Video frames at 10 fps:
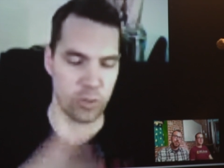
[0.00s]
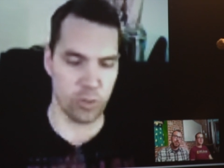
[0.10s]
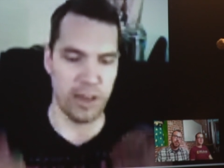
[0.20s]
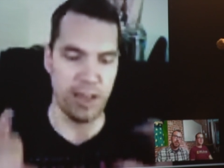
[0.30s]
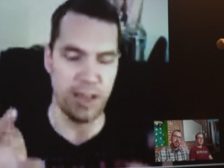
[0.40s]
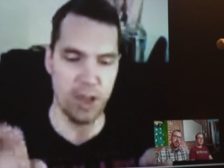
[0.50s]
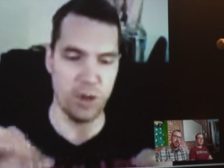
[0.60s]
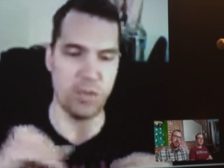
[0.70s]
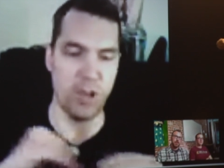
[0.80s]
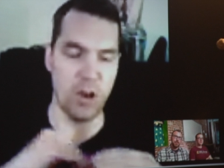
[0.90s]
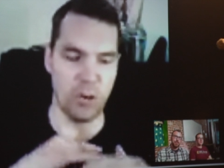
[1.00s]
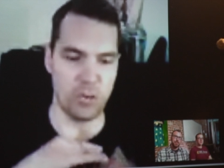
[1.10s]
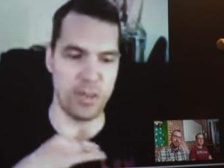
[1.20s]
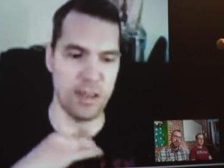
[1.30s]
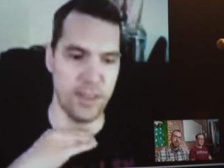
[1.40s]
really low
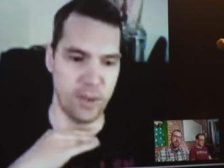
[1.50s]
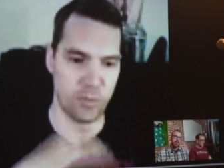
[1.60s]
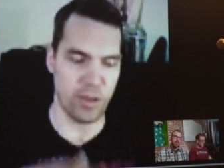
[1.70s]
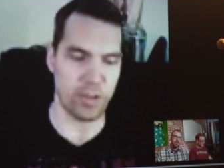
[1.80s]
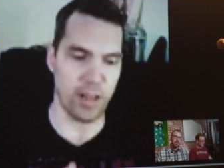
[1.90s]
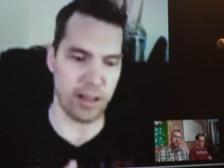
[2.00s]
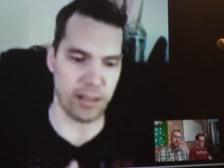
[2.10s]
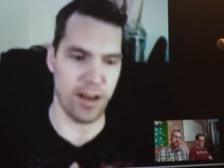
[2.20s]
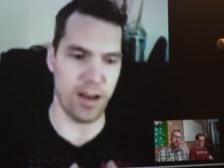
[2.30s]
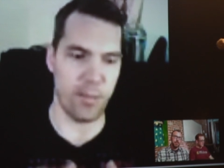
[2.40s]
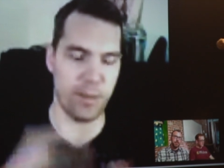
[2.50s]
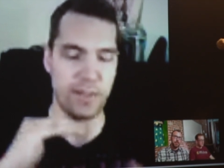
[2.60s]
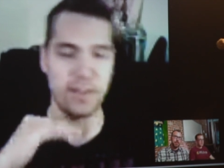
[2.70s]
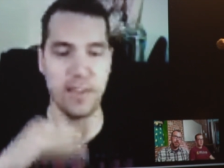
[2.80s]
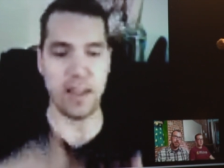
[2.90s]
lows in the original X COM, but
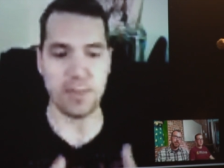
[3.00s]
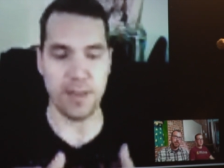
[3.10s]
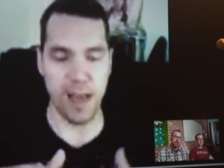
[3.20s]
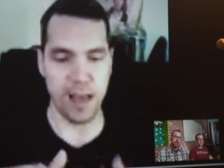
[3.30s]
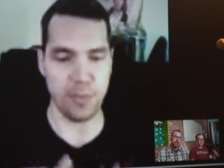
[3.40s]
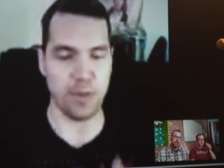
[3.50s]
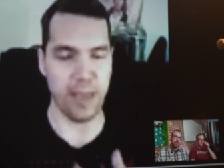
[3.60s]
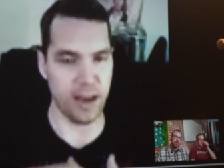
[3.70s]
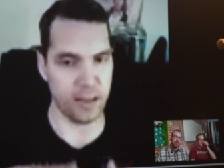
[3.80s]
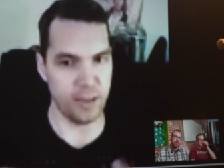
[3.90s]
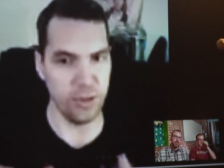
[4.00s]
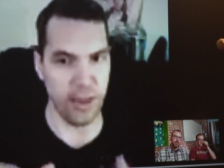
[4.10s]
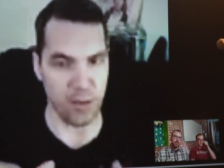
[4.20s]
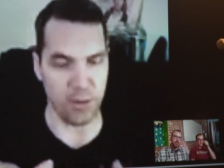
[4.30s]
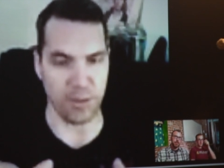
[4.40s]
at the same time, you cannot do
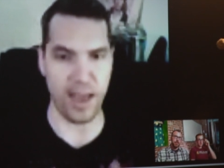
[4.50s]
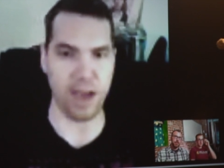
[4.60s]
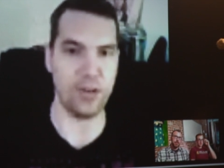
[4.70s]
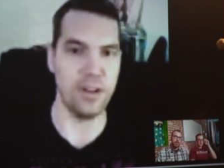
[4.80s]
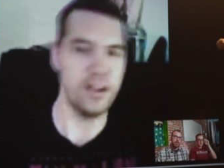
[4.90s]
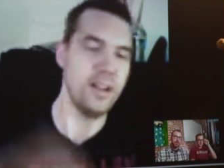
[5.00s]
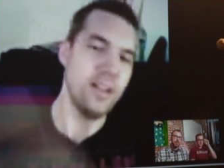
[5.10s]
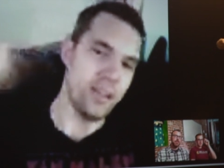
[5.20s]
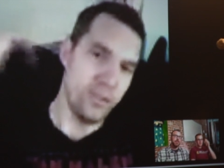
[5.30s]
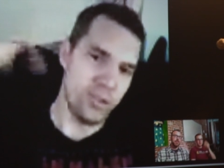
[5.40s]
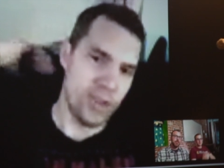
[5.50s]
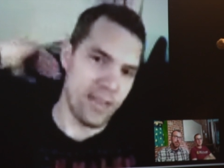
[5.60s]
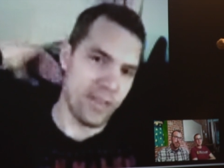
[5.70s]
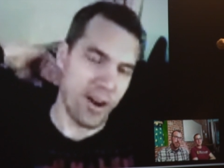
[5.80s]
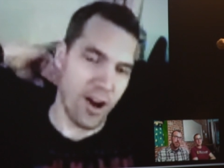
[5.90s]
that without
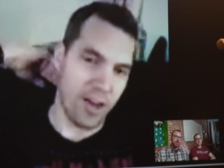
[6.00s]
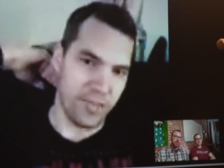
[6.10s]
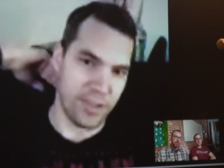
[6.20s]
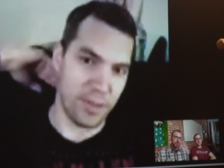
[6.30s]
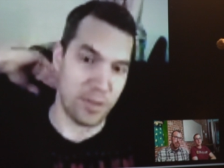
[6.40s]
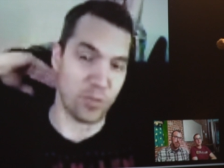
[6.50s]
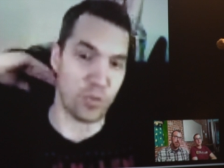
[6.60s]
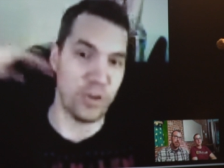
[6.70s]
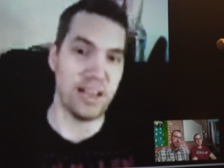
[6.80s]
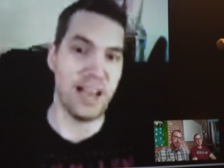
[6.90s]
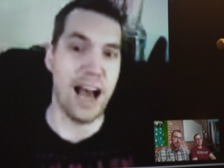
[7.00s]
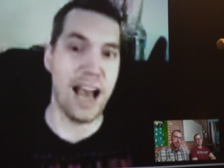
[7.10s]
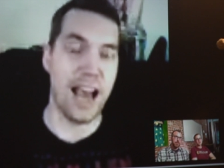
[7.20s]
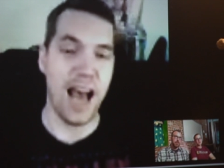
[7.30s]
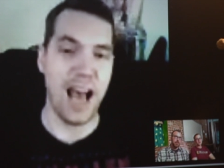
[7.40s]
shaving off some of the really
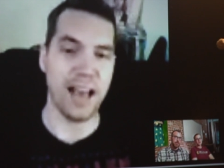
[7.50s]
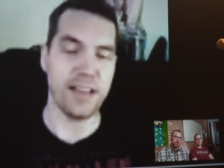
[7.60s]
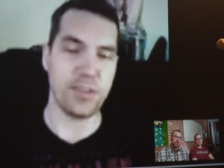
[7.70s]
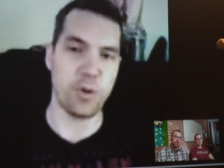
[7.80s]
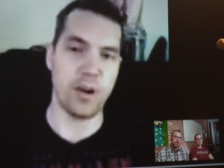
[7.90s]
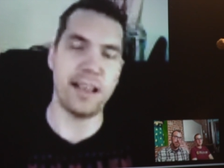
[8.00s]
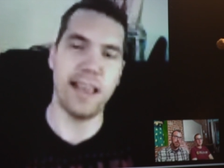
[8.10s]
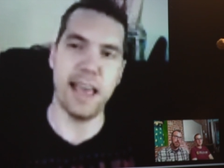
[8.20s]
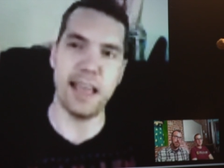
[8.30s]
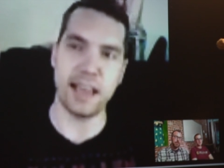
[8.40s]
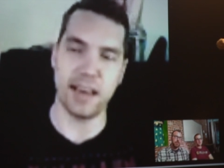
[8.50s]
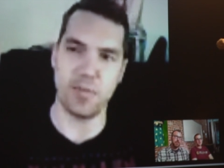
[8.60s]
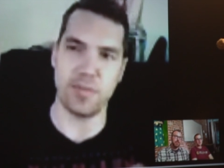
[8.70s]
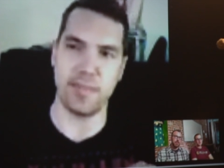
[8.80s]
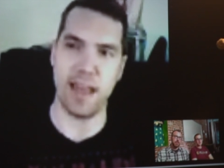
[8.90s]
high highs, where again, it
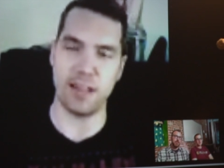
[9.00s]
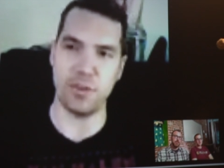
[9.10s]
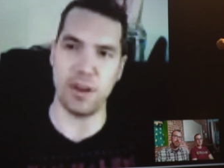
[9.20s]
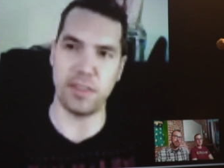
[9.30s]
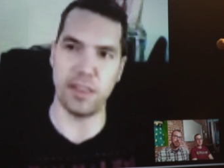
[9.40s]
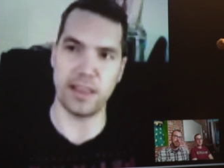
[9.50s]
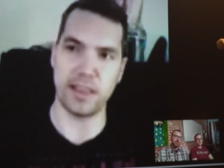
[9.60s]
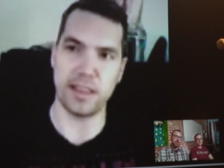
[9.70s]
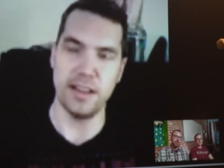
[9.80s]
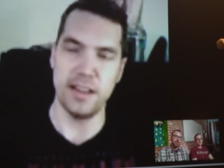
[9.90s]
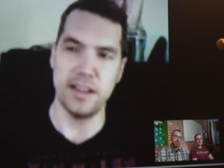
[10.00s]
comes down to, I think,